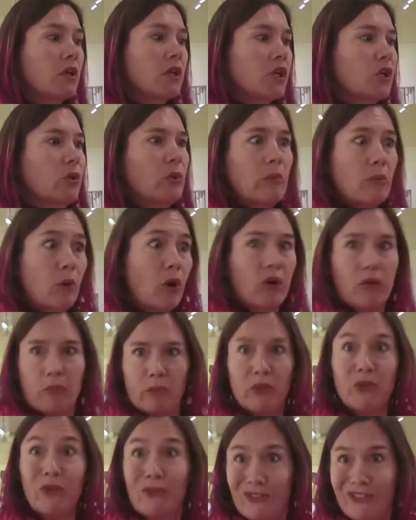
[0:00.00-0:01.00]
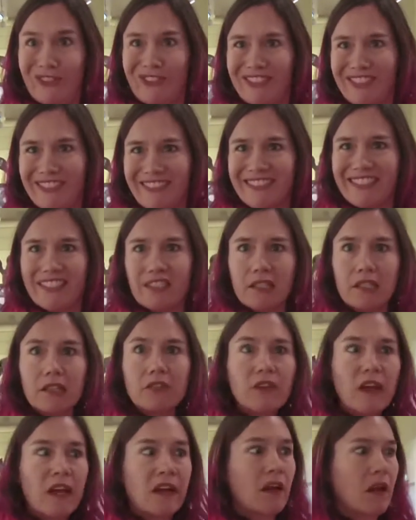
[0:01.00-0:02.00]
you know, we brought computers and stuff
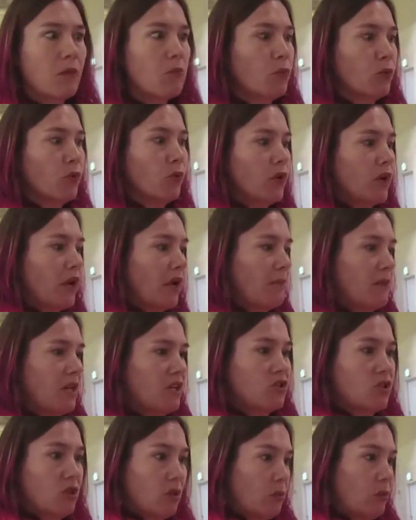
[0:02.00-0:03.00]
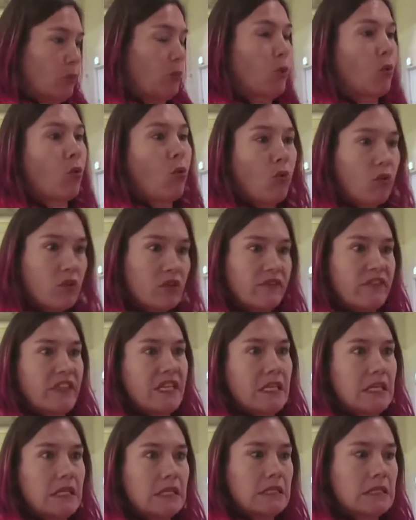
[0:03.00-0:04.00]
yeah. and I brought, I made sure I put all of
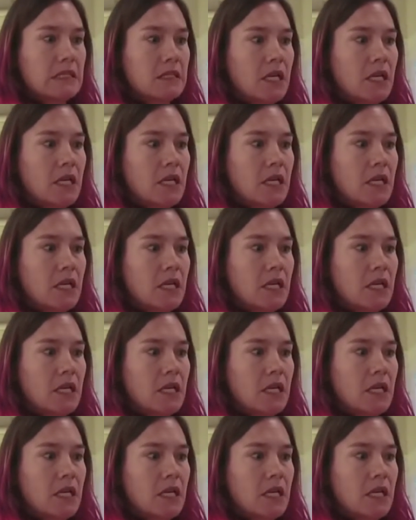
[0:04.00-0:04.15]
these